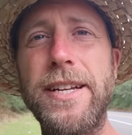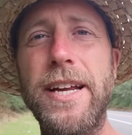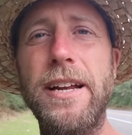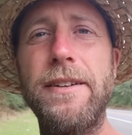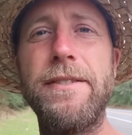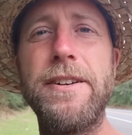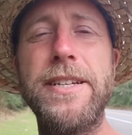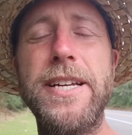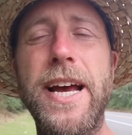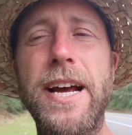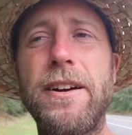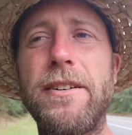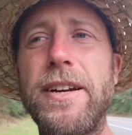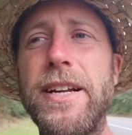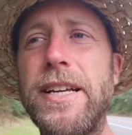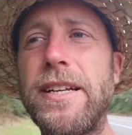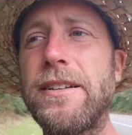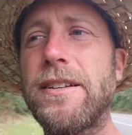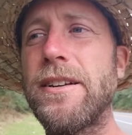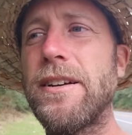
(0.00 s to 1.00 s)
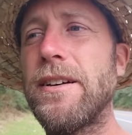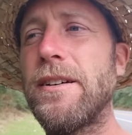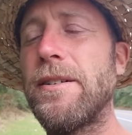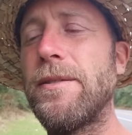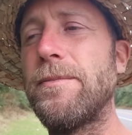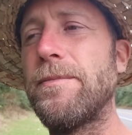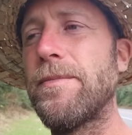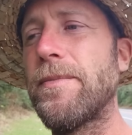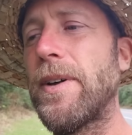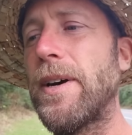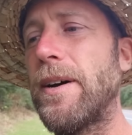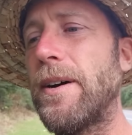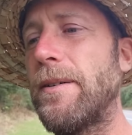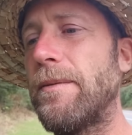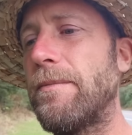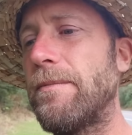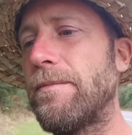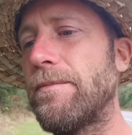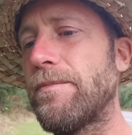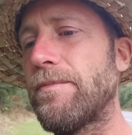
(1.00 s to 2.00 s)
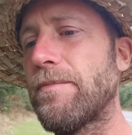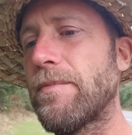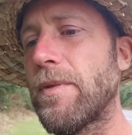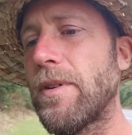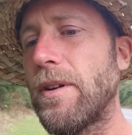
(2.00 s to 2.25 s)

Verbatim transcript: state of integrity, to, um,